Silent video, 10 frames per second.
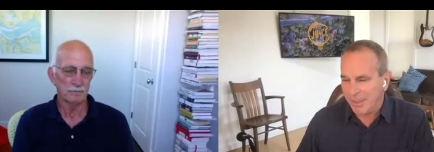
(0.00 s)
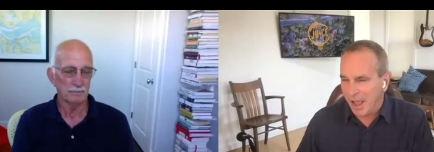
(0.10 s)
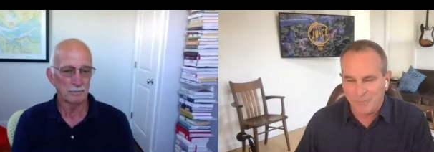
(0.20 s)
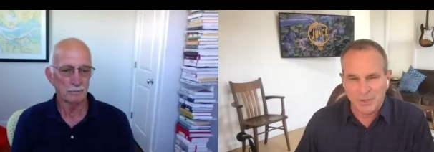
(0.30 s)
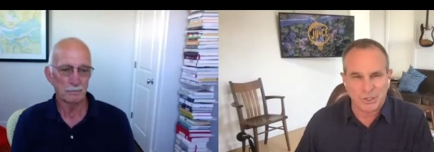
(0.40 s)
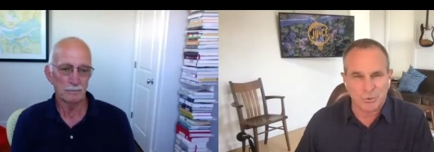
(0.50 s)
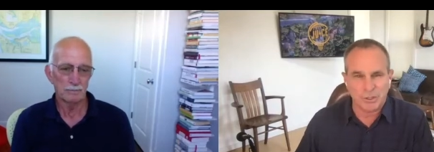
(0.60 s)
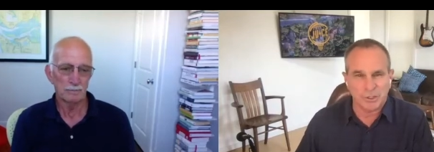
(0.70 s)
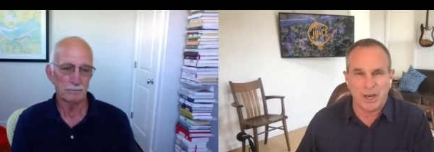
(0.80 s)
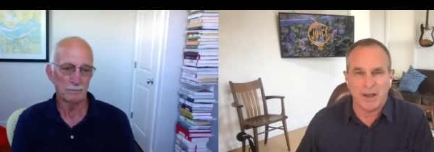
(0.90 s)
Speaker 1: the obvious
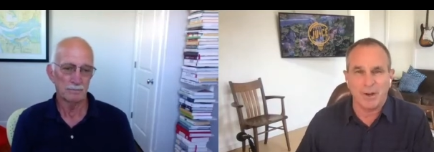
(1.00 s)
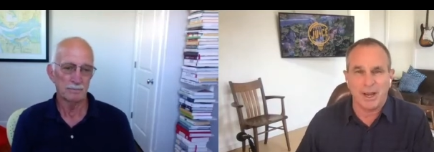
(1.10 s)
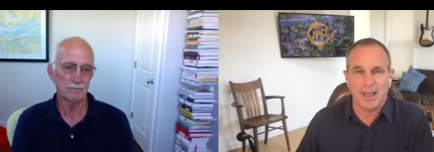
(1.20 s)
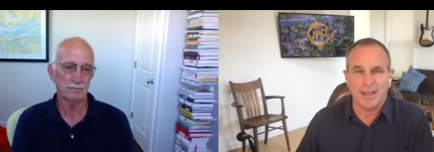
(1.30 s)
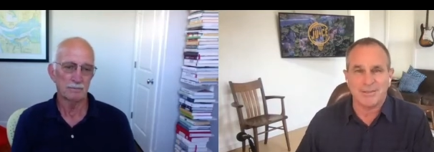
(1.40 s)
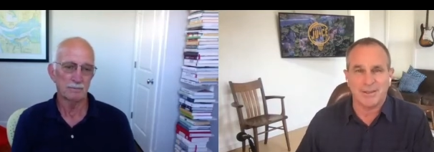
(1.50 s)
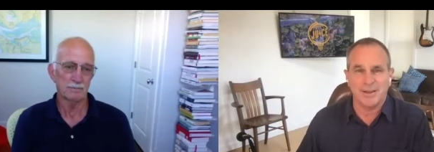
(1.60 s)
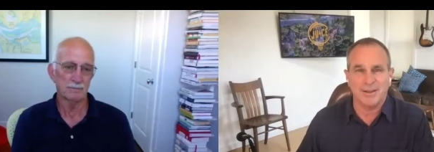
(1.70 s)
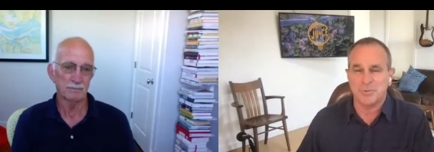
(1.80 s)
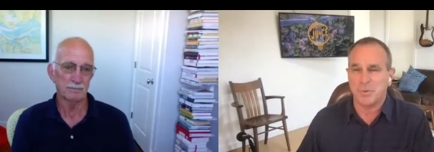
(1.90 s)
question I want to
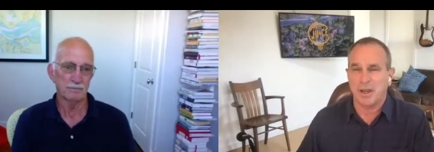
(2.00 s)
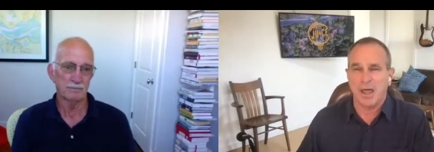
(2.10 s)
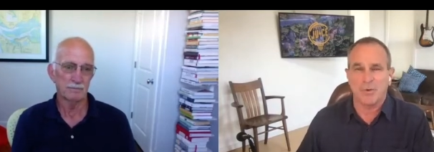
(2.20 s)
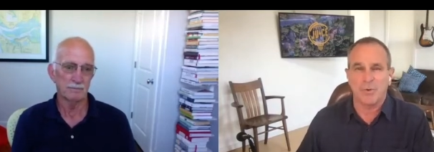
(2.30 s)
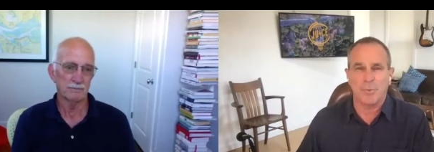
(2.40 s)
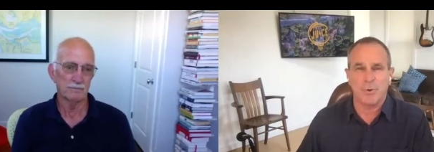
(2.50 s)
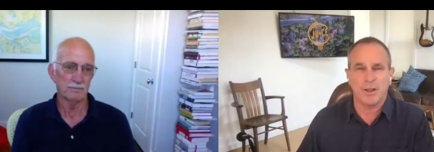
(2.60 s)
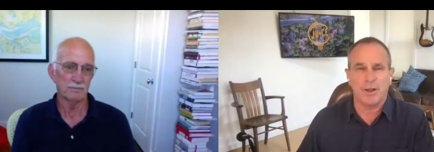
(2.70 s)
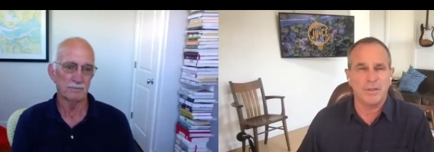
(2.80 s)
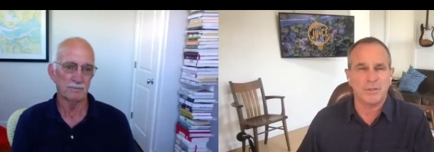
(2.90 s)
ask, and there's been a lot of
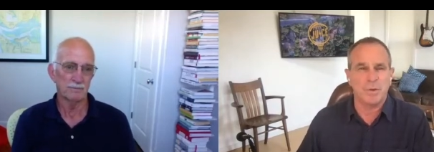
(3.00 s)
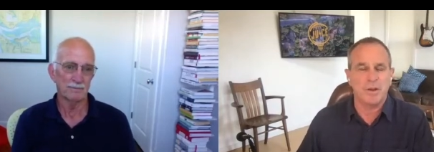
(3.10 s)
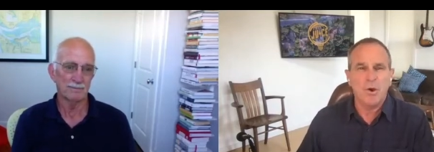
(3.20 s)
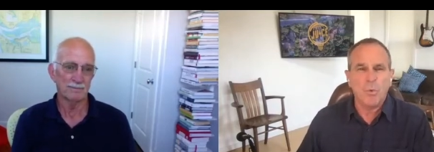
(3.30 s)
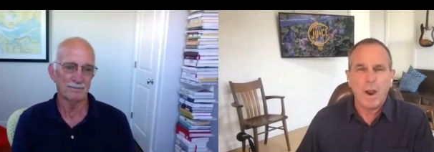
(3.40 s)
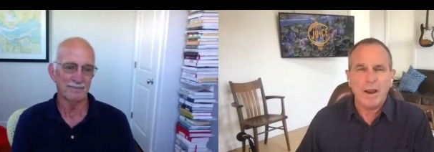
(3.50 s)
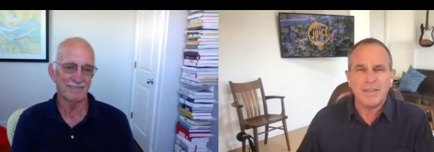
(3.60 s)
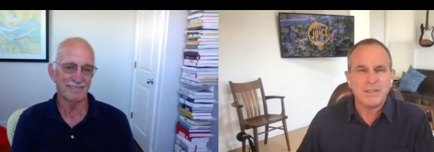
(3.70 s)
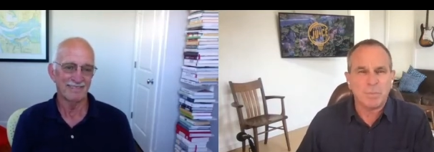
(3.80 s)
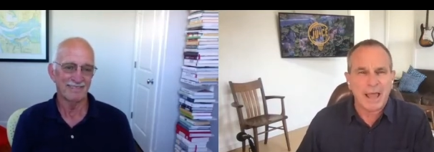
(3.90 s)
reporting on this, but
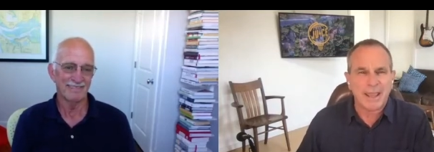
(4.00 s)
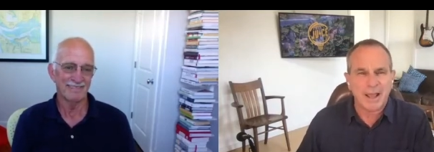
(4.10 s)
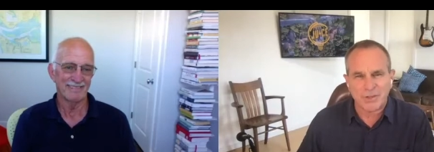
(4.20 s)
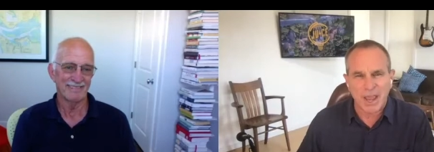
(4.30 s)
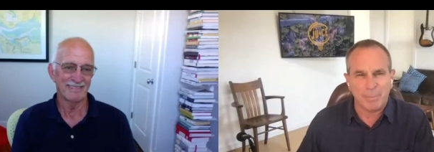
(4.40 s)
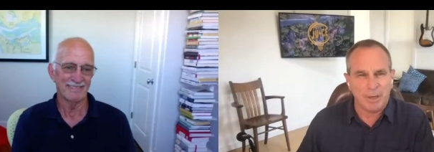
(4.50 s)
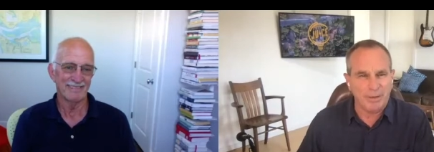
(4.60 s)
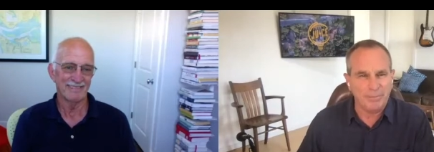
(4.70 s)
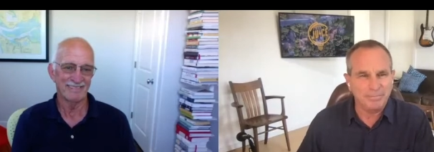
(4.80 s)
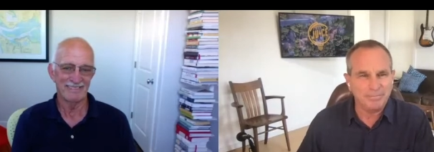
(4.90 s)
why are these blackouts
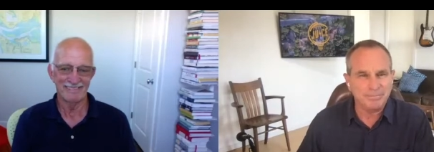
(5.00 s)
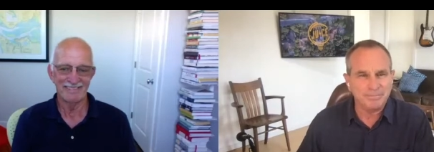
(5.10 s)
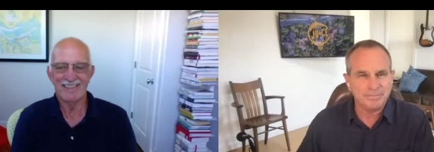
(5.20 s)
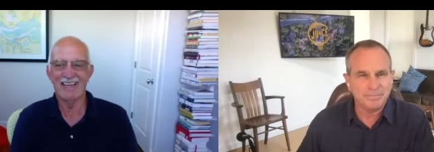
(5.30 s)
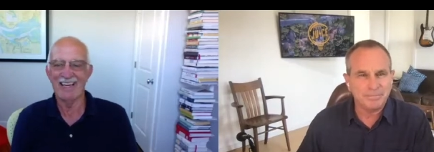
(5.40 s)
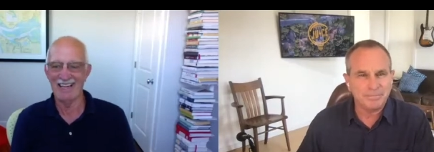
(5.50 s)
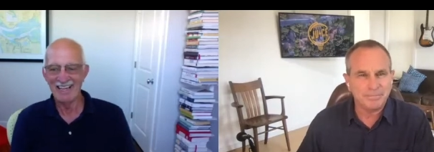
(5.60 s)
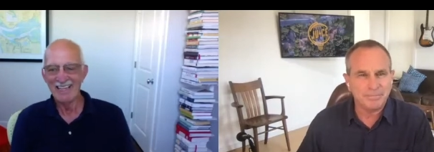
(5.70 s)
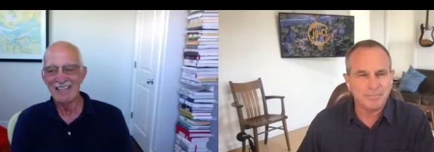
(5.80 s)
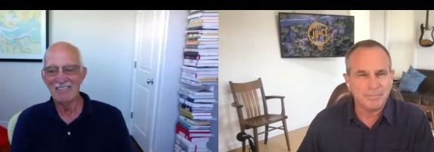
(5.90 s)
happening?
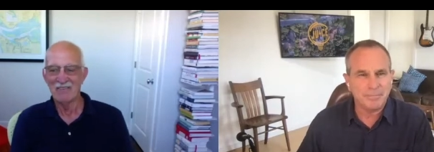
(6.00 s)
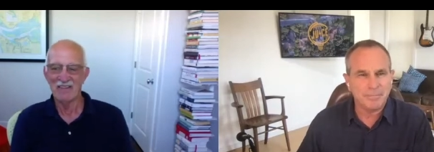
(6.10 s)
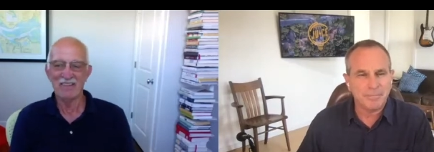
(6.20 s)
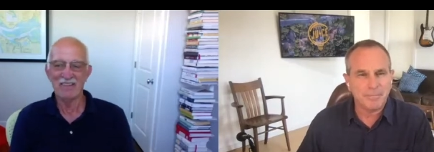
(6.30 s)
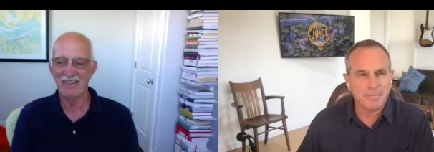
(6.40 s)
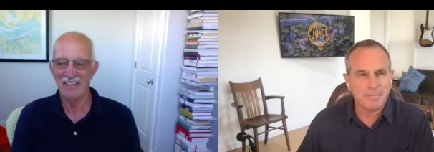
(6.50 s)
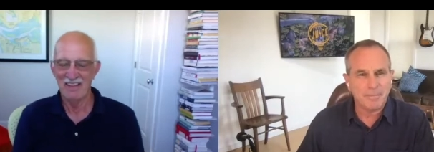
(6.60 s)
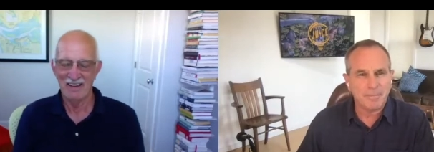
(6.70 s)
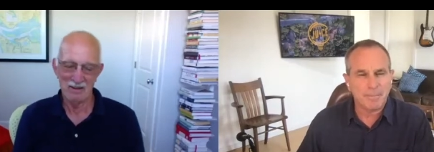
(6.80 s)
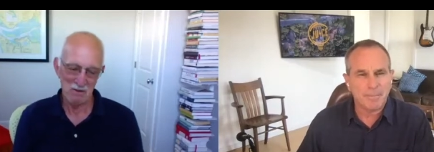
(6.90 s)
Speaker 2: Well,
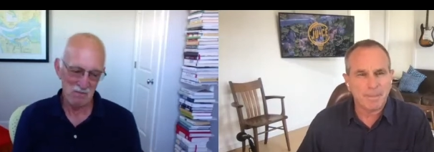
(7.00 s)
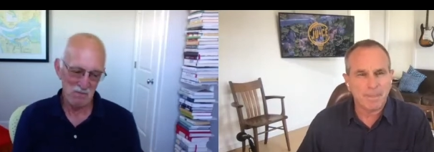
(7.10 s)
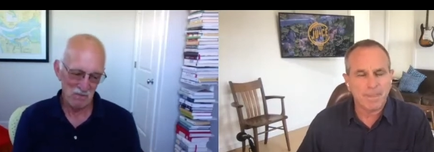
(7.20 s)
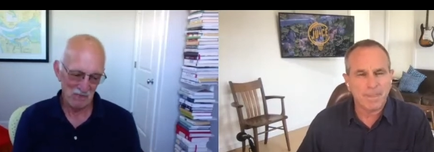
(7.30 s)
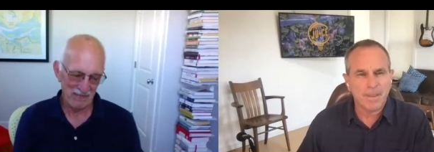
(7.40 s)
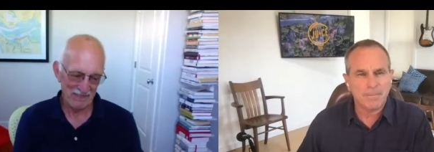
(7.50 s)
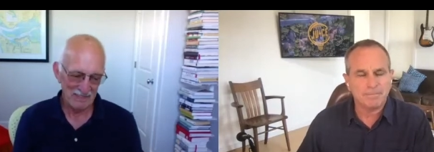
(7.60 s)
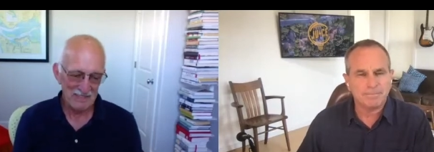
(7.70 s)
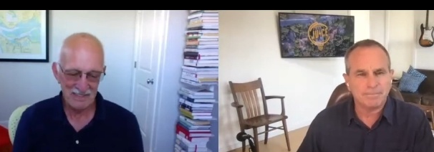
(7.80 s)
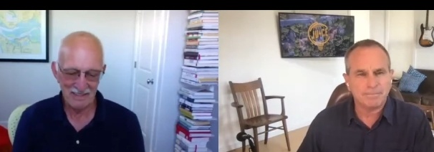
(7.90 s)

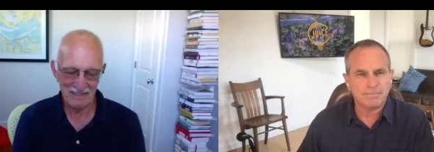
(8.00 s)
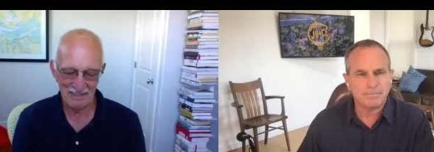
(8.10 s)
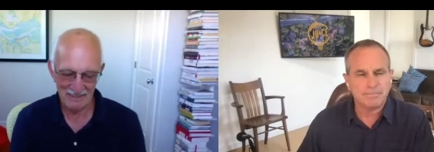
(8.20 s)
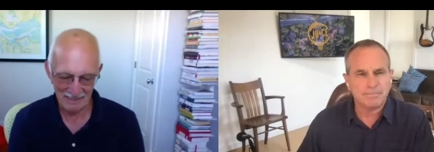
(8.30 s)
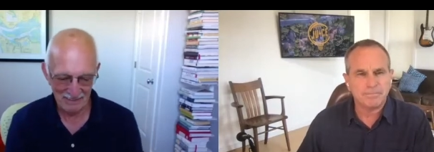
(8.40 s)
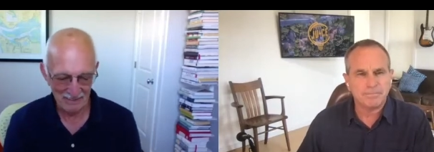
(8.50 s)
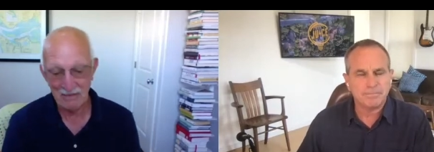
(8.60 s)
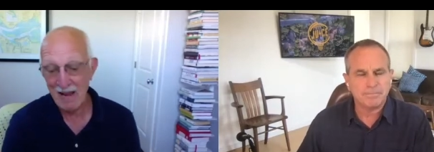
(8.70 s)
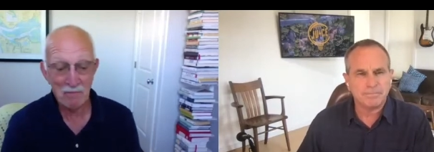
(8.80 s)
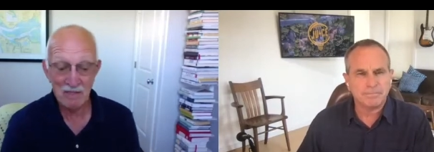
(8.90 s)

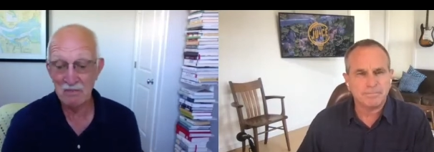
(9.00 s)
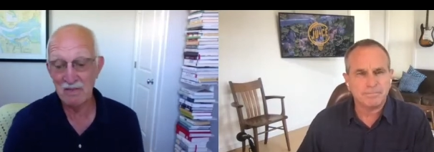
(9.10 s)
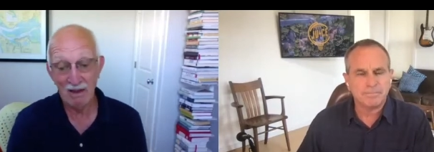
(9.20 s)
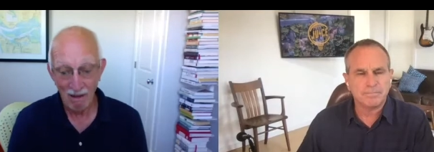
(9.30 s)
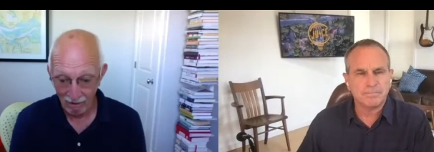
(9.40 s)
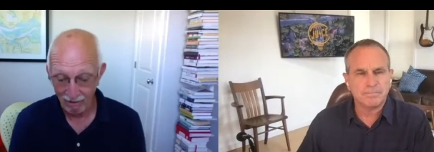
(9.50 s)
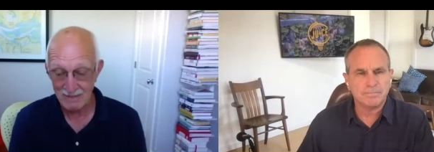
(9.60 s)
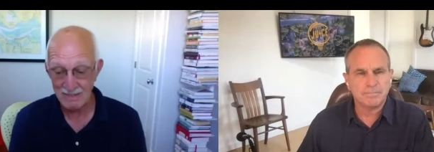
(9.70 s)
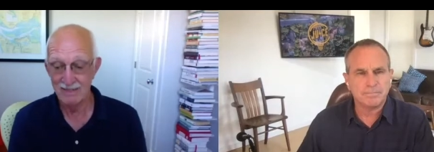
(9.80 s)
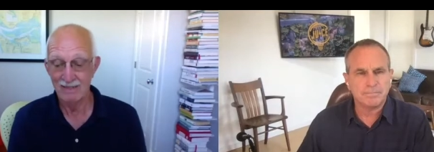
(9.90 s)
they're happening
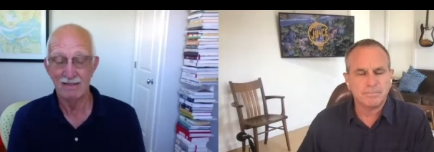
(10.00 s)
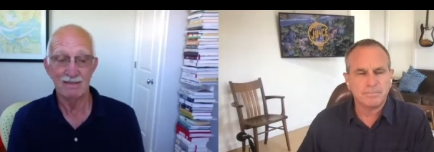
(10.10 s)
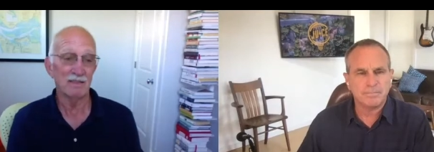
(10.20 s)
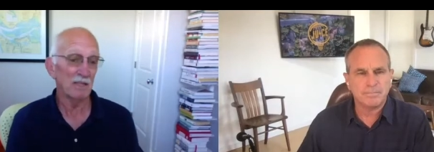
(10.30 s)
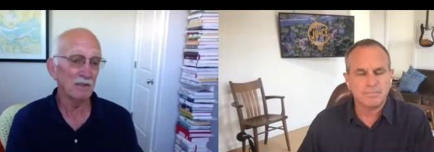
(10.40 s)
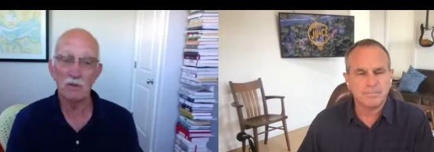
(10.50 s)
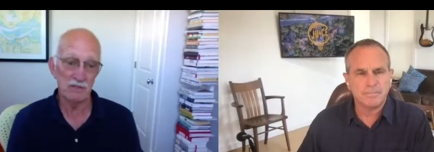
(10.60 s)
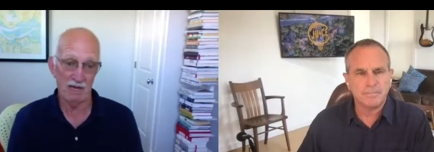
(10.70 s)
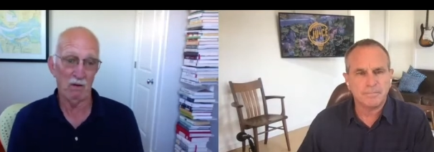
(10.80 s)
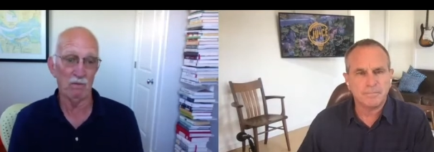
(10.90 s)
because the sun goes
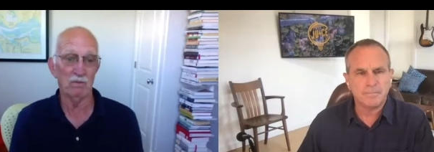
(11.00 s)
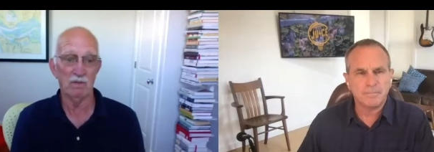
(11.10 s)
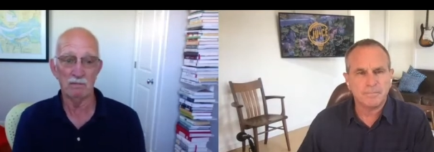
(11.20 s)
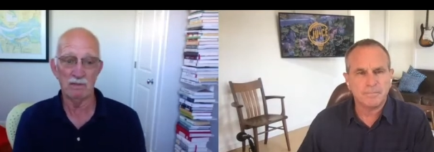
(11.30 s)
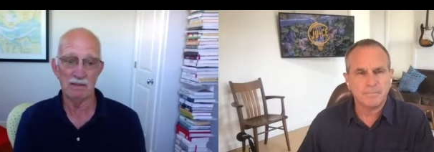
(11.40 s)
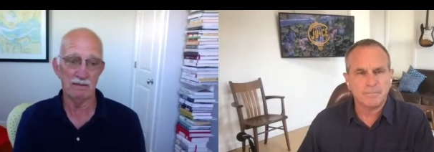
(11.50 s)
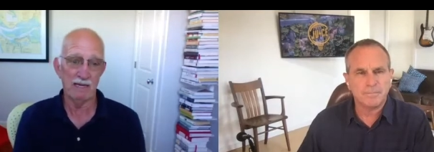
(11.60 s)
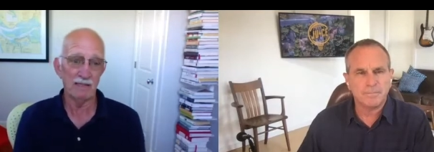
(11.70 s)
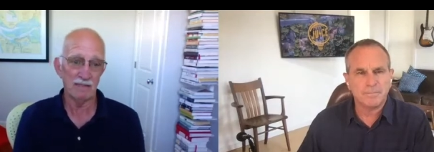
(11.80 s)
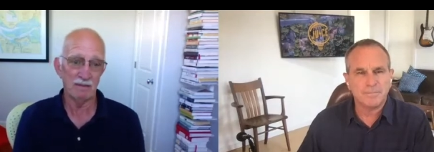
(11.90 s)
down. I mean, that's